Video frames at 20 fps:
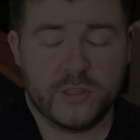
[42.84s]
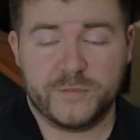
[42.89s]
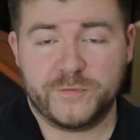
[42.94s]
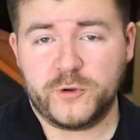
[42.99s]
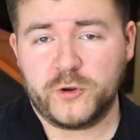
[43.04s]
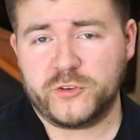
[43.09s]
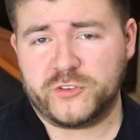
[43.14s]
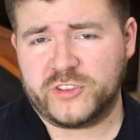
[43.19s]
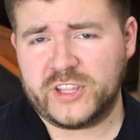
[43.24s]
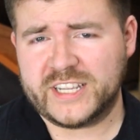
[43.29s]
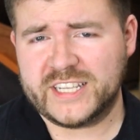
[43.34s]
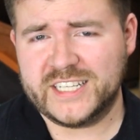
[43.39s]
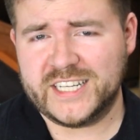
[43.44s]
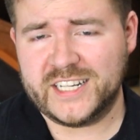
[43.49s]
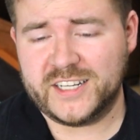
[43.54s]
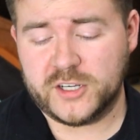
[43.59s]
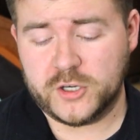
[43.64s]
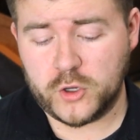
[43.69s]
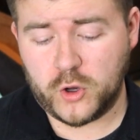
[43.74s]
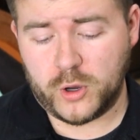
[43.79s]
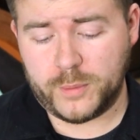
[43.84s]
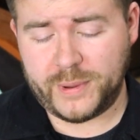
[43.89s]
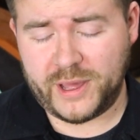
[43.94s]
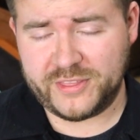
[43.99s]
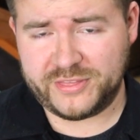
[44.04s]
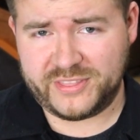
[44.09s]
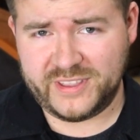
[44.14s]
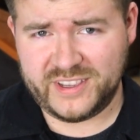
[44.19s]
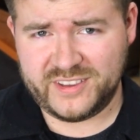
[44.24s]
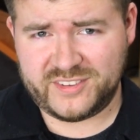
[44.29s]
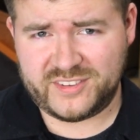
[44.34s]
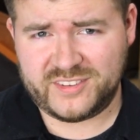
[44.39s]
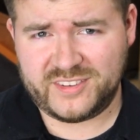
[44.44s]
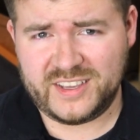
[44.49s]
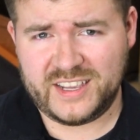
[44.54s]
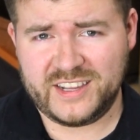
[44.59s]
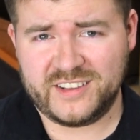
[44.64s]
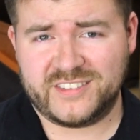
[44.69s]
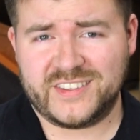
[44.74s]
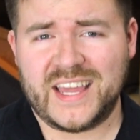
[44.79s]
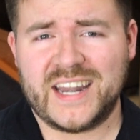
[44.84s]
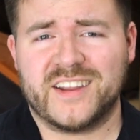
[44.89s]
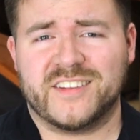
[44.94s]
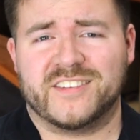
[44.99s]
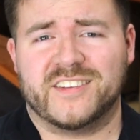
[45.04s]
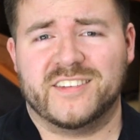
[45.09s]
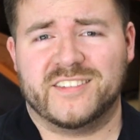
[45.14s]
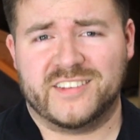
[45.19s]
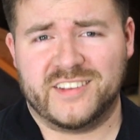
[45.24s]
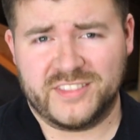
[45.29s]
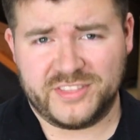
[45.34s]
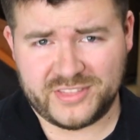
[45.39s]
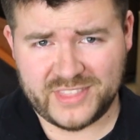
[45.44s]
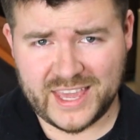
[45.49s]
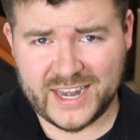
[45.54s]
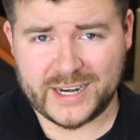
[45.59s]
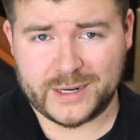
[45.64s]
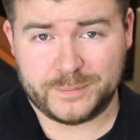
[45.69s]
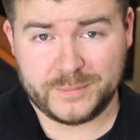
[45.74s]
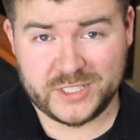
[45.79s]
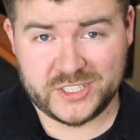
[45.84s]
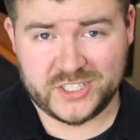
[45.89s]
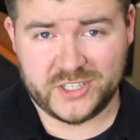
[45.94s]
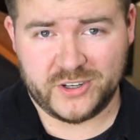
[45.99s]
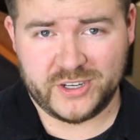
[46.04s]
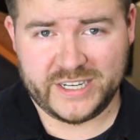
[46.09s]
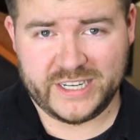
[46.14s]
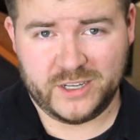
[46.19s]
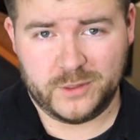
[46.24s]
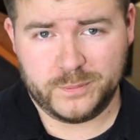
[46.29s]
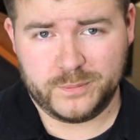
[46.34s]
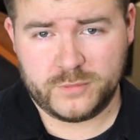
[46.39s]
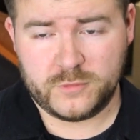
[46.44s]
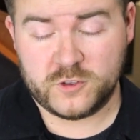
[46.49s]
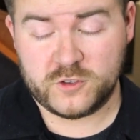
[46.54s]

First thing you need to know about this is that it's a synthetic material.